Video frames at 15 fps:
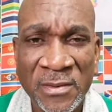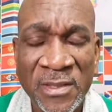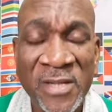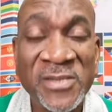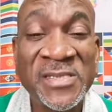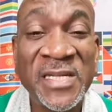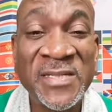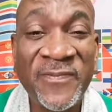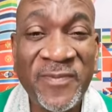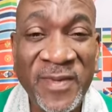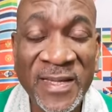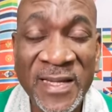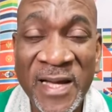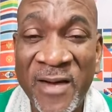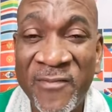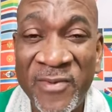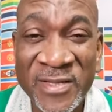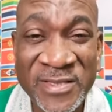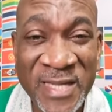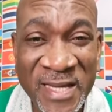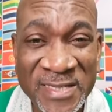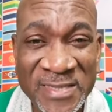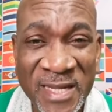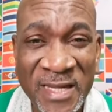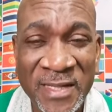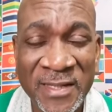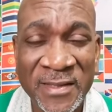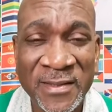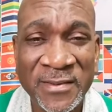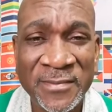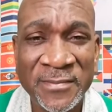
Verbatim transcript: There's a feeling of rejection